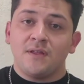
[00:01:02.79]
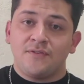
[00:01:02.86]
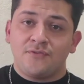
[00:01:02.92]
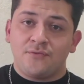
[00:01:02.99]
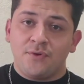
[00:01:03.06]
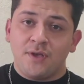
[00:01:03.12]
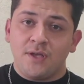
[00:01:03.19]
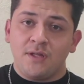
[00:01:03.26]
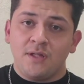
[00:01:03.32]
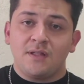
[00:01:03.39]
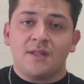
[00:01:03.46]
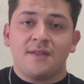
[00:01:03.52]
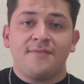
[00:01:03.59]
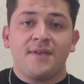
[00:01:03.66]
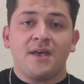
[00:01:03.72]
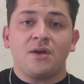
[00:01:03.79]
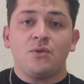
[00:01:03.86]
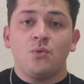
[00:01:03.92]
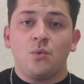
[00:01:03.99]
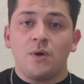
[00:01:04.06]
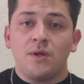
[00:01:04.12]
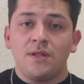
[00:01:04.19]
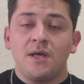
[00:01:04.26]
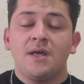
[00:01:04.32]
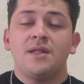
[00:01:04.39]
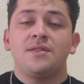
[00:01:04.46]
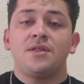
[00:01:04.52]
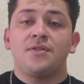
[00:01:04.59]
string, the second one,